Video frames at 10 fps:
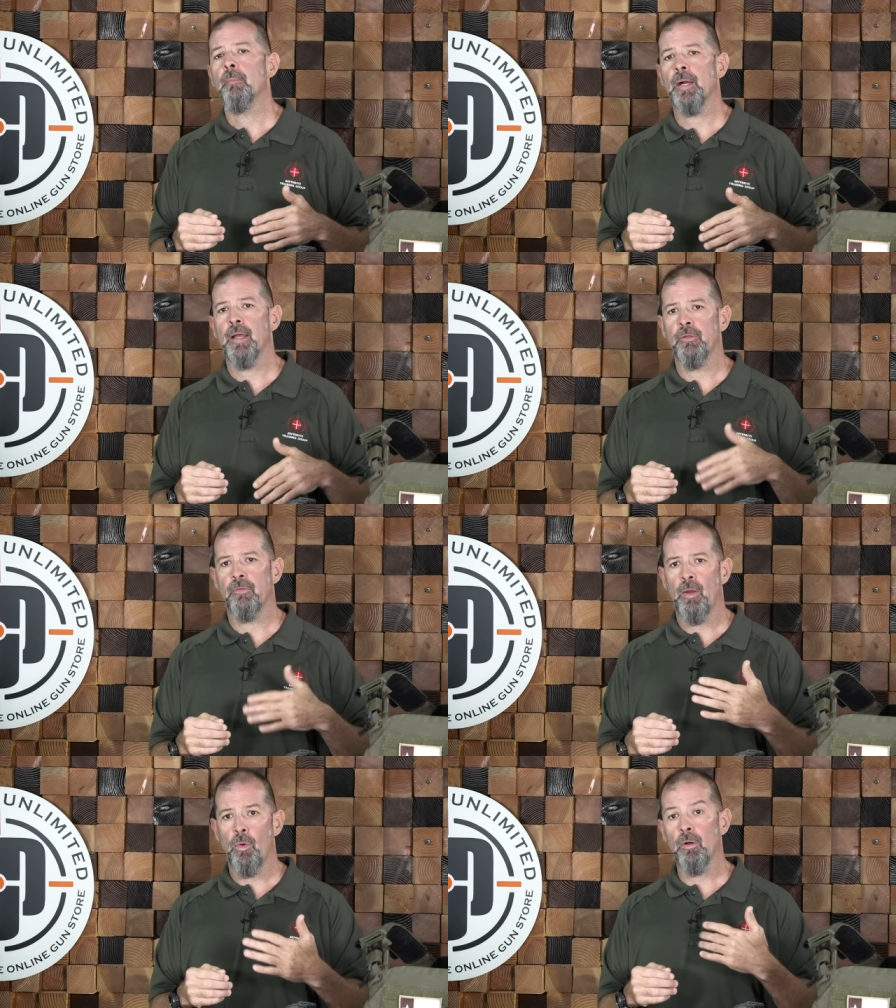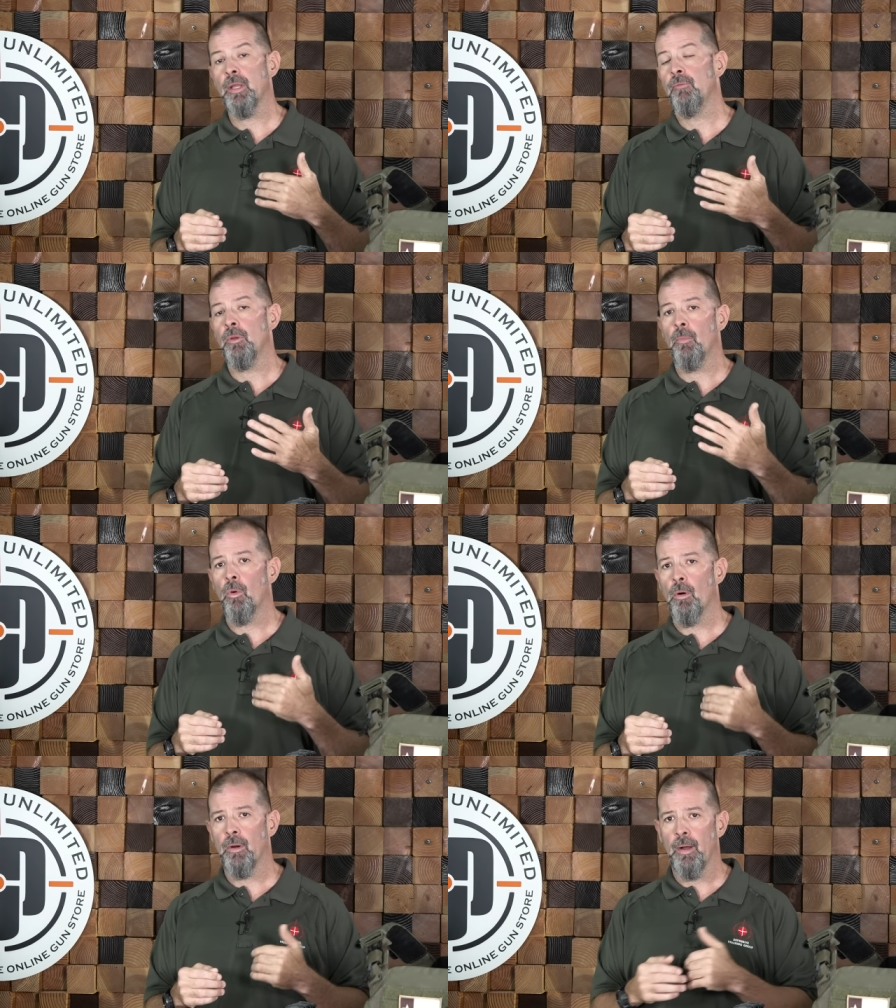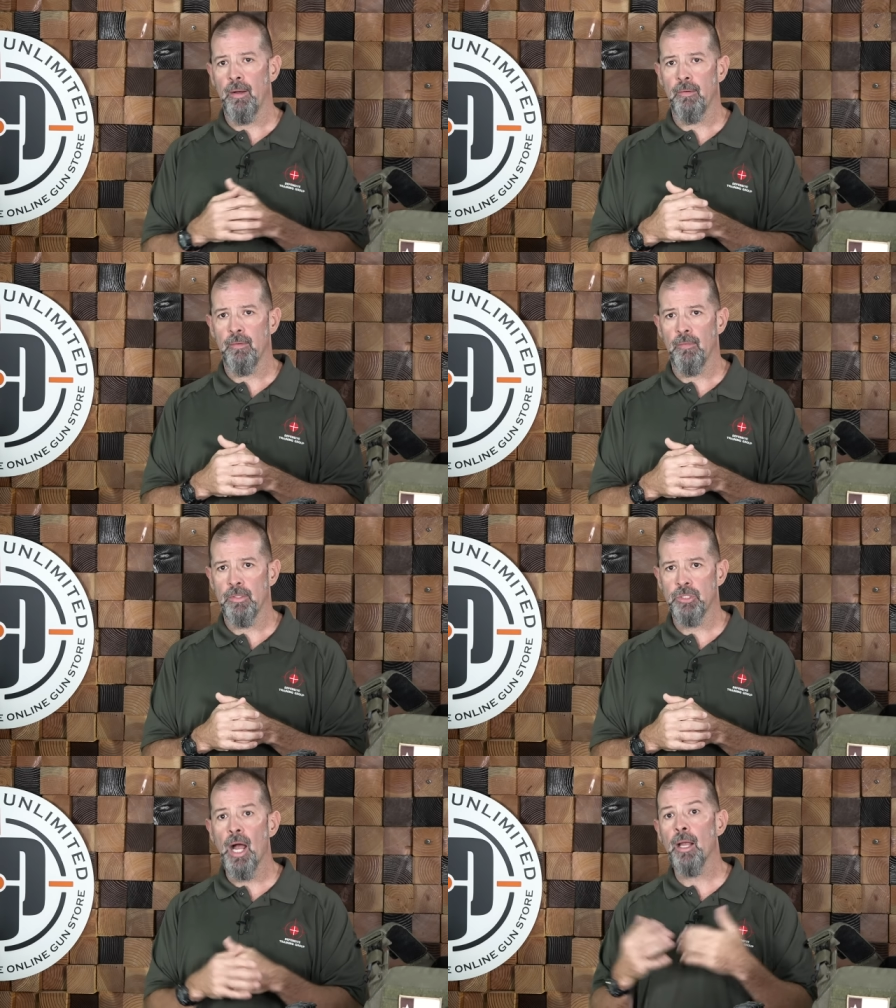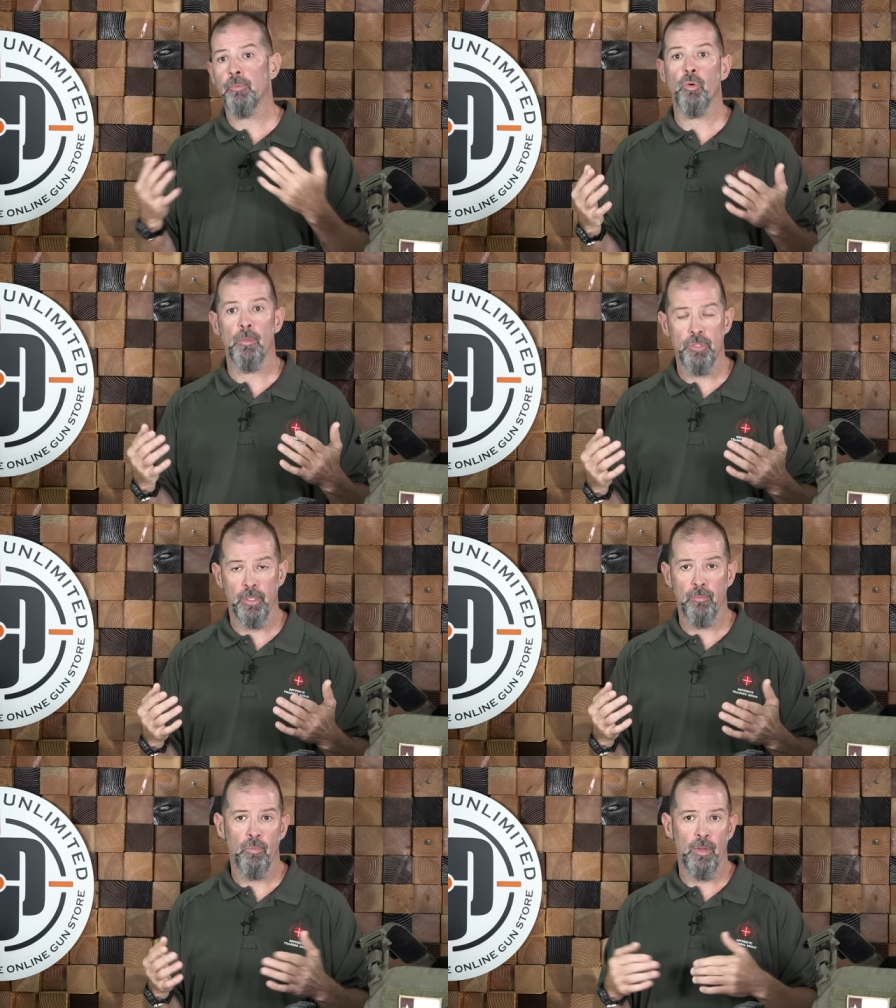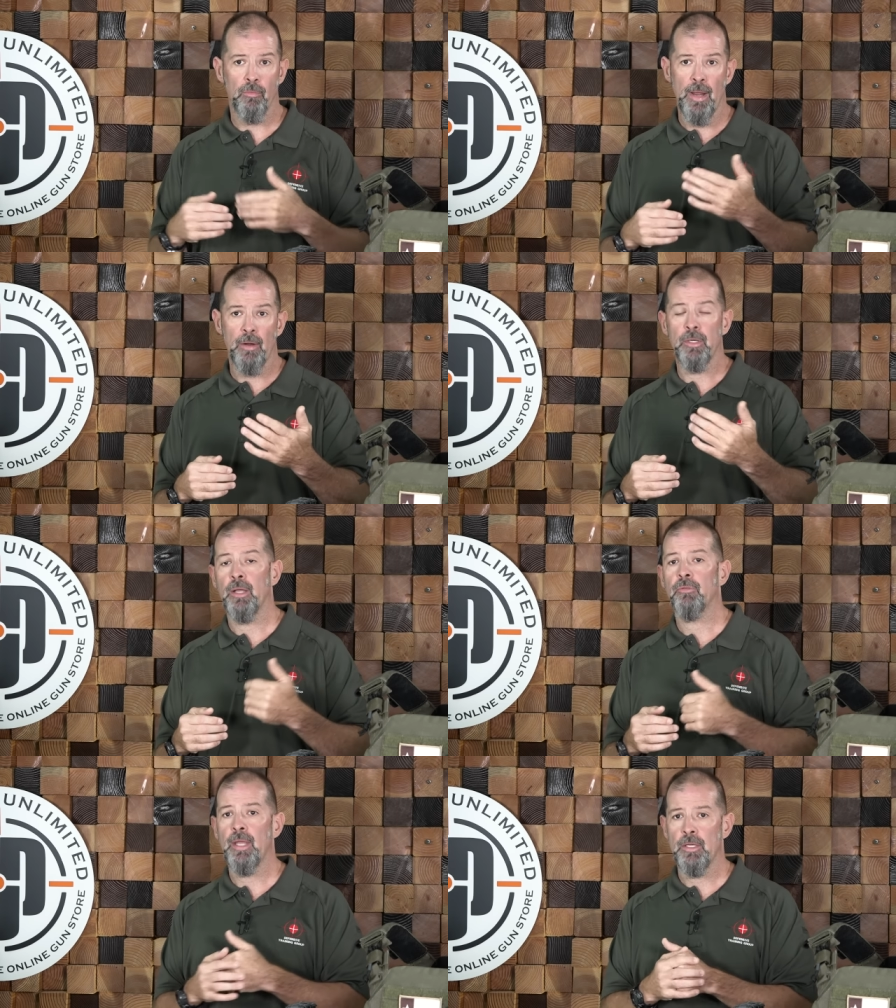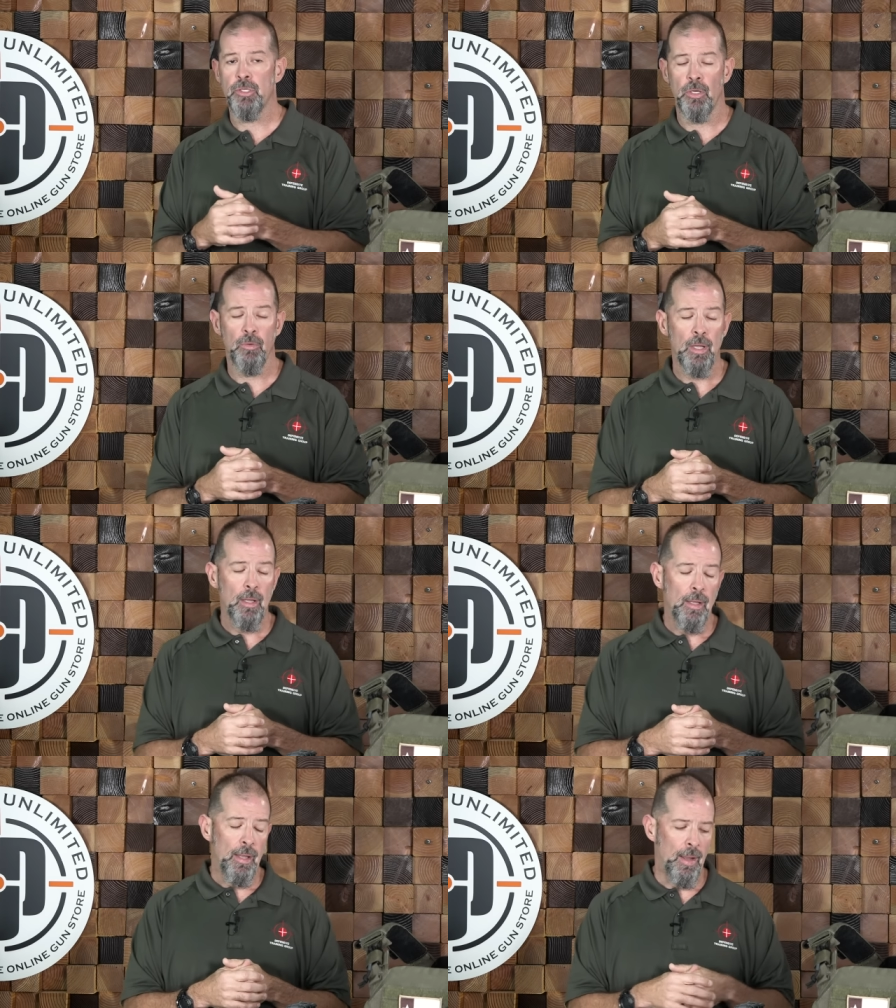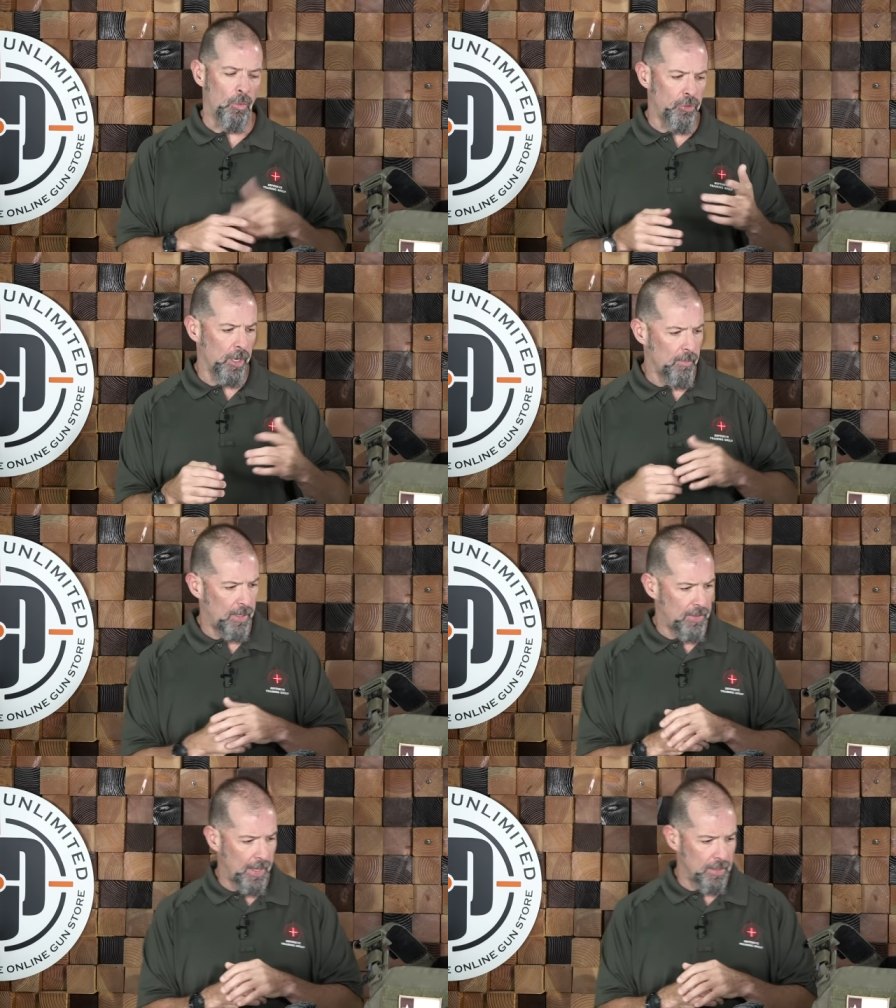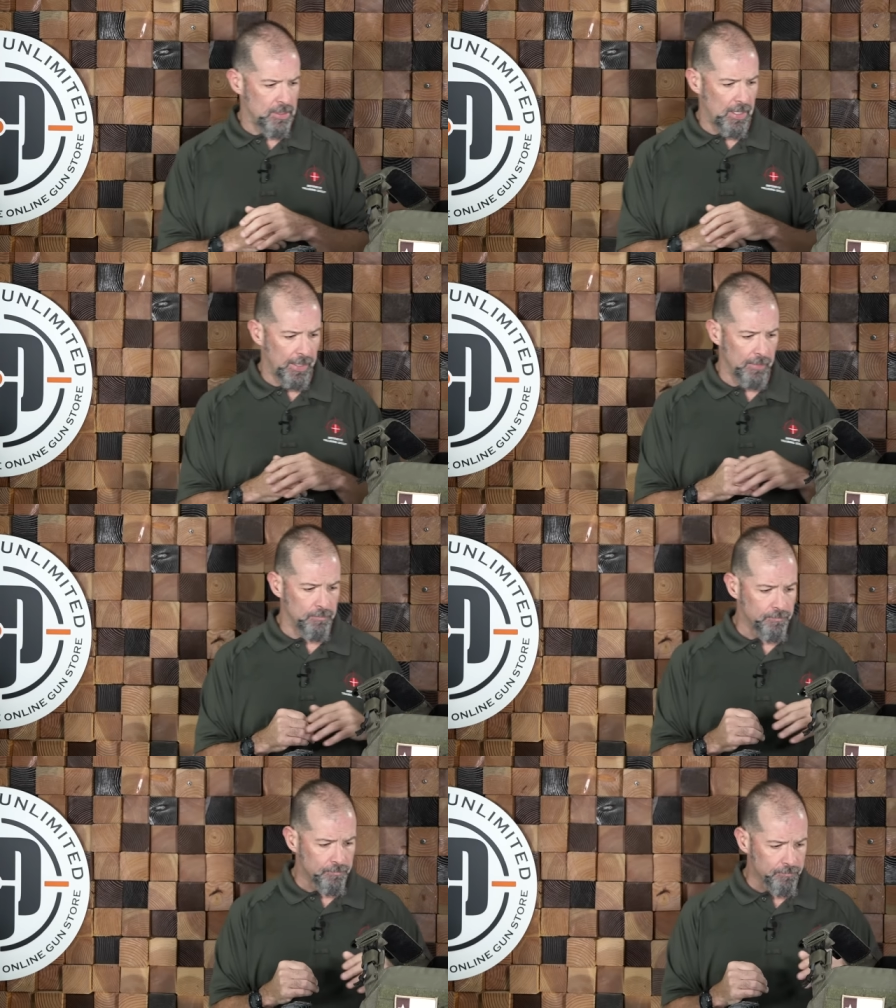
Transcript: because they will give you more uh, shock absorption when the round does hit you. And we'll talk about that in a second.